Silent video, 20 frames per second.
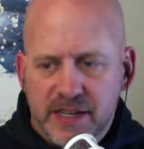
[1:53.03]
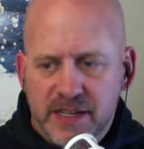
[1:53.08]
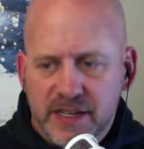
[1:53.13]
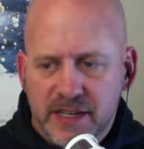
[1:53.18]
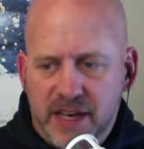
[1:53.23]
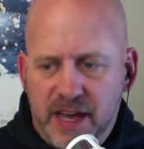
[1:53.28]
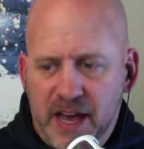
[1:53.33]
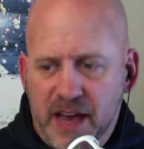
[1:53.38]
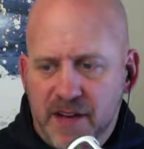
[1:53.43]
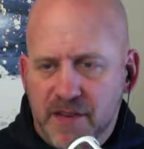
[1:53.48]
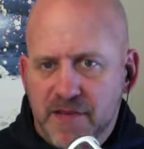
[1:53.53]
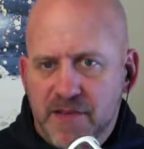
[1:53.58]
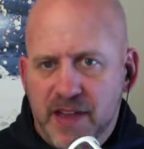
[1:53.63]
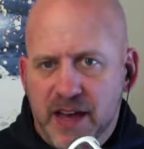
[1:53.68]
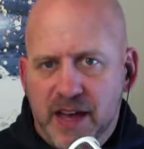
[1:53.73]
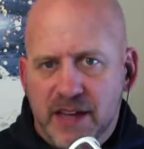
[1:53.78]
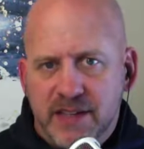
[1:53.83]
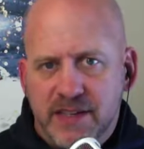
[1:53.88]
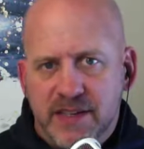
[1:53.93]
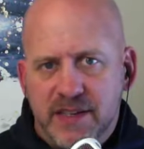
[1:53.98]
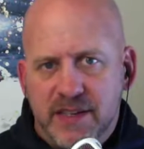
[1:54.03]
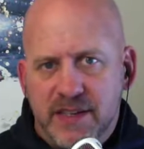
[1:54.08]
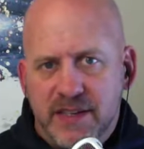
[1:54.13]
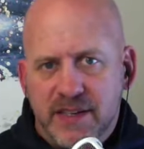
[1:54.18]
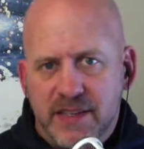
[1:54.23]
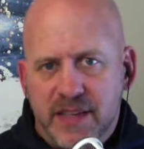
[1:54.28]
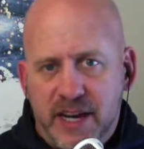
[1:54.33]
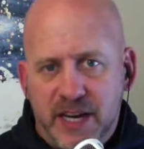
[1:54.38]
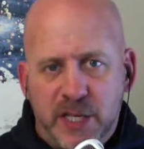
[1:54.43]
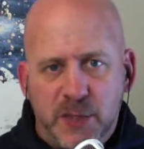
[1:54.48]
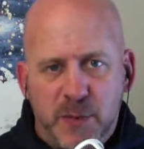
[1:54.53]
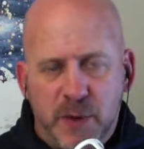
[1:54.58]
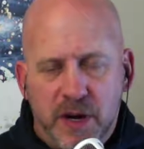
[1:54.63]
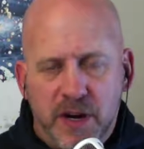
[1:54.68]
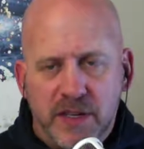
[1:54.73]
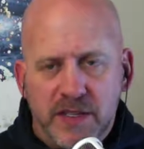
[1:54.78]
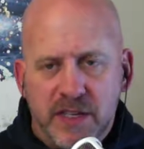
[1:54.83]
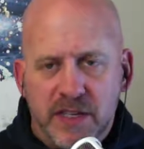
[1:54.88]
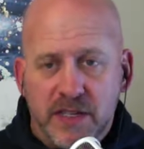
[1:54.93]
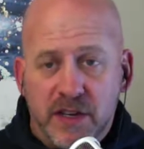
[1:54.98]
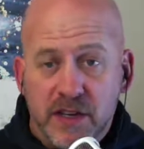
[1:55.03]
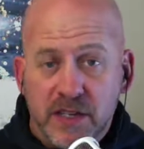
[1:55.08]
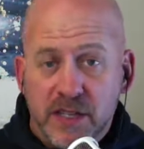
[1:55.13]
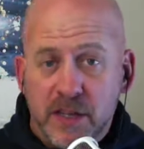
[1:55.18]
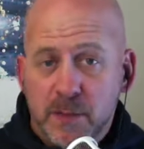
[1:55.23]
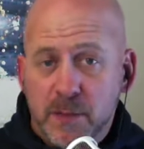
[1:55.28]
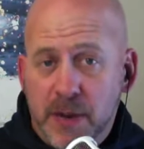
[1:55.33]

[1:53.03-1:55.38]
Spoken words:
have that experience. I talked to the